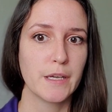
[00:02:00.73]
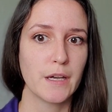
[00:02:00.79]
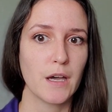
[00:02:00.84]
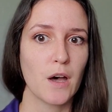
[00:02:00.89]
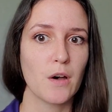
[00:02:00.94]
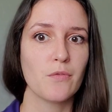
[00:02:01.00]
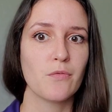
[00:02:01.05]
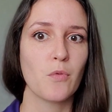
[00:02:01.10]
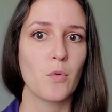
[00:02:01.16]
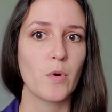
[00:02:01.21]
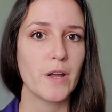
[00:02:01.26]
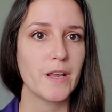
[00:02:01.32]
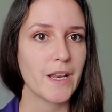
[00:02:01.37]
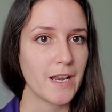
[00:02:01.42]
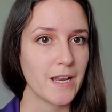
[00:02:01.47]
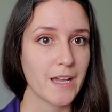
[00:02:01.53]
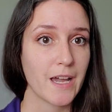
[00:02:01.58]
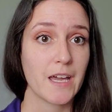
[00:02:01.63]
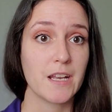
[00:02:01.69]
avoid
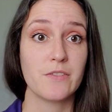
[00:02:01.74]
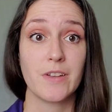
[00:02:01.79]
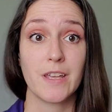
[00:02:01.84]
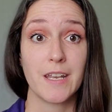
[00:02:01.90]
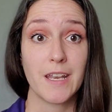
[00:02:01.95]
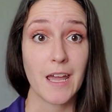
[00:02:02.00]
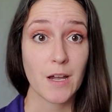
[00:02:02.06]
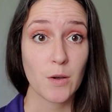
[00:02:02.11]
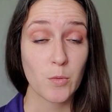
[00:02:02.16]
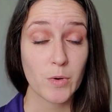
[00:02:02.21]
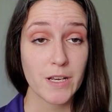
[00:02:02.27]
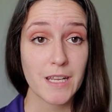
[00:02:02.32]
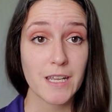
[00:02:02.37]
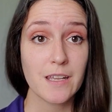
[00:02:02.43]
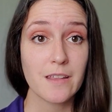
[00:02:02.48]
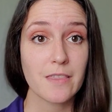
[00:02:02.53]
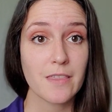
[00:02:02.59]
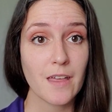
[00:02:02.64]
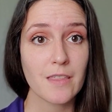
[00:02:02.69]
any kind of
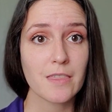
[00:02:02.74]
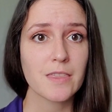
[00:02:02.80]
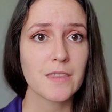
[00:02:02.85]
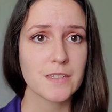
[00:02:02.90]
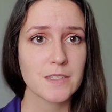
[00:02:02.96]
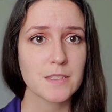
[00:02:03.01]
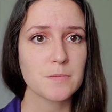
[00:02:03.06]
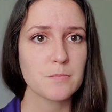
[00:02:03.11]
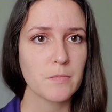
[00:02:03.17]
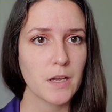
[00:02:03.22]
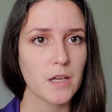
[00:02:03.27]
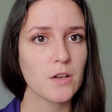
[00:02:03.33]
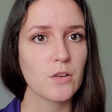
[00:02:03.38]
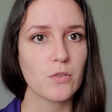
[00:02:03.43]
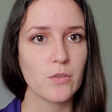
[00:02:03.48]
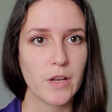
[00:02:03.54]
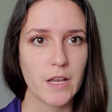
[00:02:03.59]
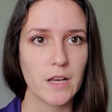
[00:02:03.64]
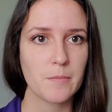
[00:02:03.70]
inequity that this might
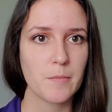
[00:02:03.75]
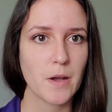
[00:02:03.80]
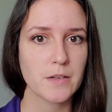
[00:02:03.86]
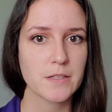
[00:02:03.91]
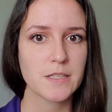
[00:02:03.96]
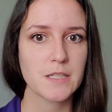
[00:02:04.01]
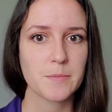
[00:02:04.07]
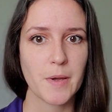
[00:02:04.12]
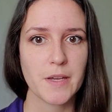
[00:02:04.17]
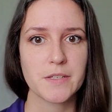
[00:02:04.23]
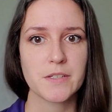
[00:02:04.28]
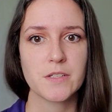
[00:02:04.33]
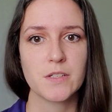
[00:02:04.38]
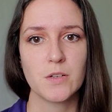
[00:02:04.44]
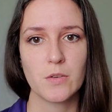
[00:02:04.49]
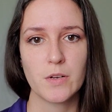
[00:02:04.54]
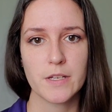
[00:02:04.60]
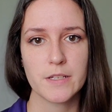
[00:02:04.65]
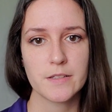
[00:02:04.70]
create amongst my
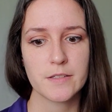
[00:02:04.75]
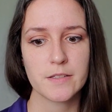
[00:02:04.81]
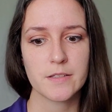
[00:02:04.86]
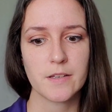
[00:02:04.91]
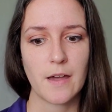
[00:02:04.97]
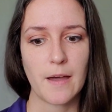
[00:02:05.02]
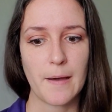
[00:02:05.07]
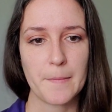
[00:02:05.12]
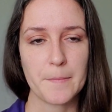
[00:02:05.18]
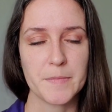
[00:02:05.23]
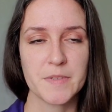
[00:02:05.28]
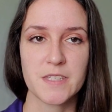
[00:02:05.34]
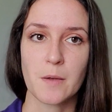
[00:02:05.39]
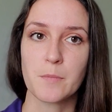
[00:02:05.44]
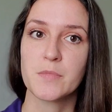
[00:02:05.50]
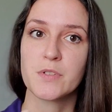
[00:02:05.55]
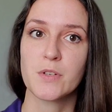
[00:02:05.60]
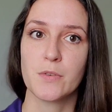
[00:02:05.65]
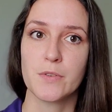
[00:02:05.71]
students.
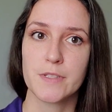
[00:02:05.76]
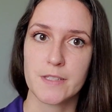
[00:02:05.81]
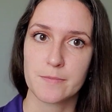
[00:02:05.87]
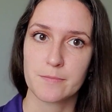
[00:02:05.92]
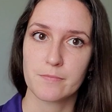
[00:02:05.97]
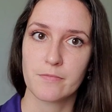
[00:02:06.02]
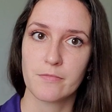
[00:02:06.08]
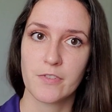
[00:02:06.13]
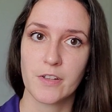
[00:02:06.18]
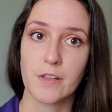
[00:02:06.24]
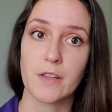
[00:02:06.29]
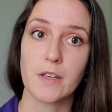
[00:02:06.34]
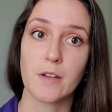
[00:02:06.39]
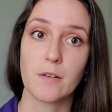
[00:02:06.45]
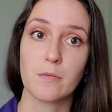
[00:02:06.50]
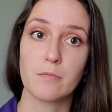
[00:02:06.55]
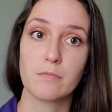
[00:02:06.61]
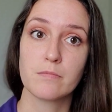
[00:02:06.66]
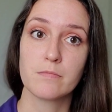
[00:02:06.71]
Some students
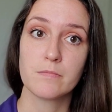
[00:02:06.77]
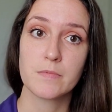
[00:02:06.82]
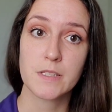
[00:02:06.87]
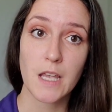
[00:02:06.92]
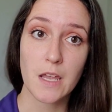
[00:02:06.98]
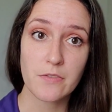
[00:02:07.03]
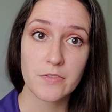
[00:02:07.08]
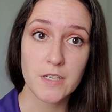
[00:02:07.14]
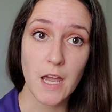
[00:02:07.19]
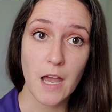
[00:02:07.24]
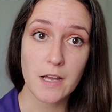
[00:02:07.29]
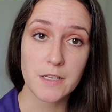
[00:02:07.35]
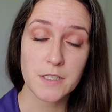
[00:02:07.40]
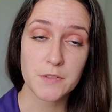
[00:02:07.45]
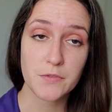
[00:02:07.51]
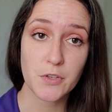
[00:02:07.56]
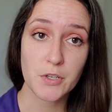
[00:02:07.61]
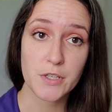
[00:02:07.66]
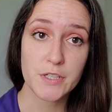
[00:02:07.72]
feeling safe to
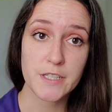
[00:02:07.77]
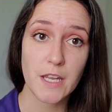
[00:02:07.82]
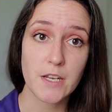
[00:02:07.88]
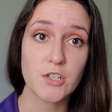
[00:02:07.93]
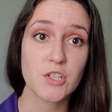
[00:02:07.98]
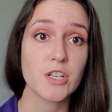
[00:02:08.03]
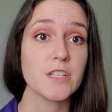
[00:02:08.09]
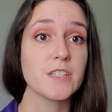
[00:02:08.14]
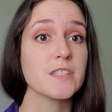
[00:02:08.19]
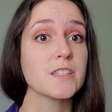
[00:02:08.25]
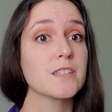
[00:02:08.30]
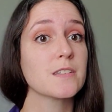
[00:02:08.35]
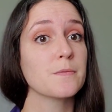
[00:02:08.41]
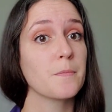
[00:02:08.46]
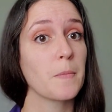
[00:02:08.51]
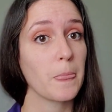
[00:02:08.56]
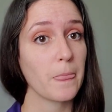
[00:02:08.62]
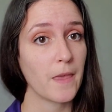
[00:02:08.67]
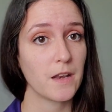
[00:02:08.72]
ask for extensions
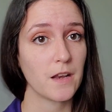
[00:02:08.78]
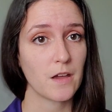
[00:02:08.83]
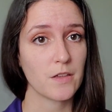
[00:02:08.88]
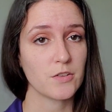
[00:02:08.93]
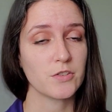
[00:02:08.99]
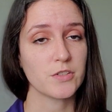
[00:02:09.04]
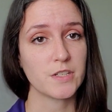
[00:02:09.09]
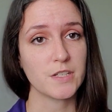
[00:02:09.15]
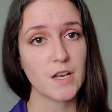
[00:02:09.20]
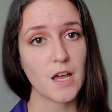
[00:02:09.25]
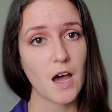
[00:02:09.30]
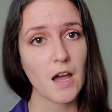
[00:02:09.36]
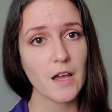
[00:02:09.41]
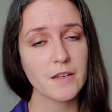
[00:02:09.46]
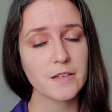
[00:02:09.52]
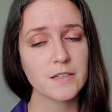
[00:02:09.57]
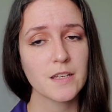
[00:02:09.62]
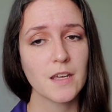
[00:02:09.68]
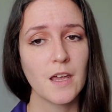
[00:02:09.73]
and others
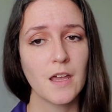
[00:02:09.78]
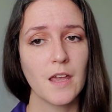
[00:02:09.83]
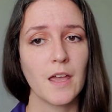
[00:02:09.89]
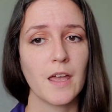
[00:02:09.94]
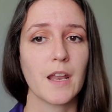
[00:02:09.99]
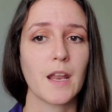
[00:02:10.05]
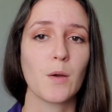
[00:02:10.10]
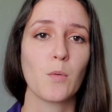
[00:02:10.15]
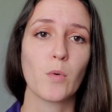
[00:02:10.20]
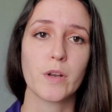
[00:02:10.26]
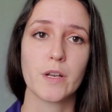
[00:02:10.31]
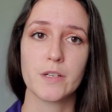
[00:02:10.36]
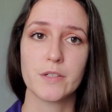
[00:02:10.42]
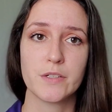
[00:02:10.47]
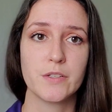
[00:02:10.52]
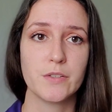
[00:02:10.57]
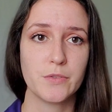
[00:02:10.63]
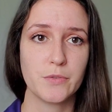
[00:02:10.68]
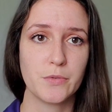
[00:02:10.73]
not. And I wanted
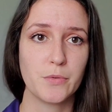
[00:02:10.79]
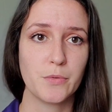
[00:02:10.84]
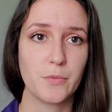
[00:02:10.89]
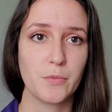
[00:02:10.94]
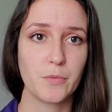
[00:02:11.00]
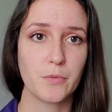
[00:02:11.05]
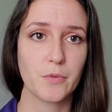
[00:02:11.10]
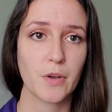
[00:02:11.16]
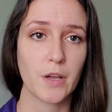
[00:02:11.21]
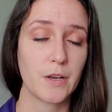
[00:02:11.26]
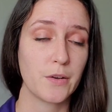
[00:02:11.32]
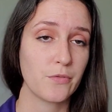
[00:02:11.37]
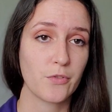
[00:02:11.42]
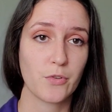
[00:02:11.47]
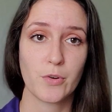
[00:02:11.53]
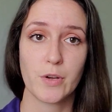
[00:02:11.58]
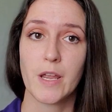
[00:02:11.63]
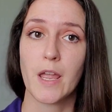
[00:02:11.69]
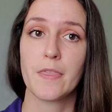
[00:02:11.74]
to kind of
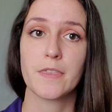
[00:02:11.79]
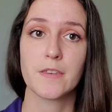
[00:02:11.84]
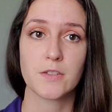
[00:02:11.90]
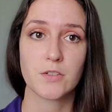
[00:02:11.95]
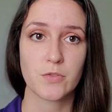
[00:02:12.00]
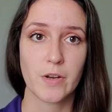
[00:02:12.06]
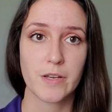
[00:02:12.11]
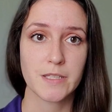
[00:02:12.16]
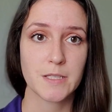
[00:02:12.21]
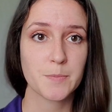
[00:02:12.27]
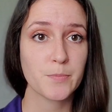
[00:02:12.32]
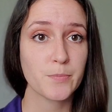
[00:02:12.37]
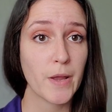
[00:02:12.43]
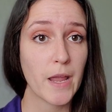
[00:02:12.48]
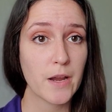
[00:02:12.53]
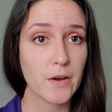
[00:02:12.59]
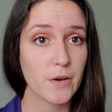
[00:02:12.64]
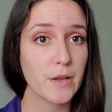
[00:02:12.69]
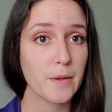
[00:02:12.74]
create this
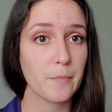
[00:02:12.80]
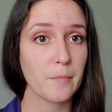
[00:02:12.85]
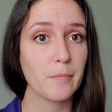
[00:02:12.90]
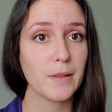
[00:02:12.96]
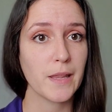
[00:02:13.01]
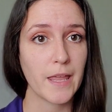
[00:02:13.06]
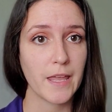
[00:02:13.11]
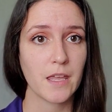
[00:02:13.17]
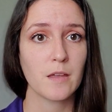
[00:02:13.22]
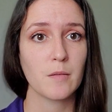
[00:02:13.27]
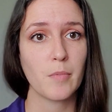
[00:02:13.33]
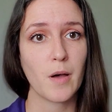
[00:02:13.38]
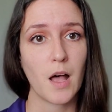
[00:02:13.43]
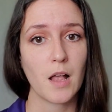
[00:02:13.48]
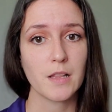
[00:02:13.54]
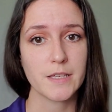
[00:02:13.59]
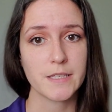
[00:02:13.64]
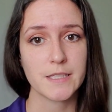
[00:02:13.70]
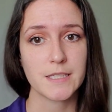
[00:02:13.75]
transparent blanket
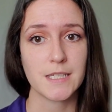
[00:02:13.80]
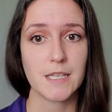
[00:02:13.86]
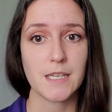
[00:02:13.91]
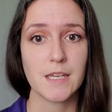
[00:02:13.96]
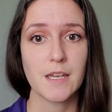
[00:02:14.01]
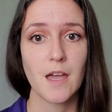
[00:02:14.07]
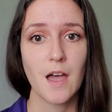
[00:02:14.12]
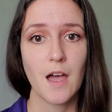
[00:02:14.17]
policy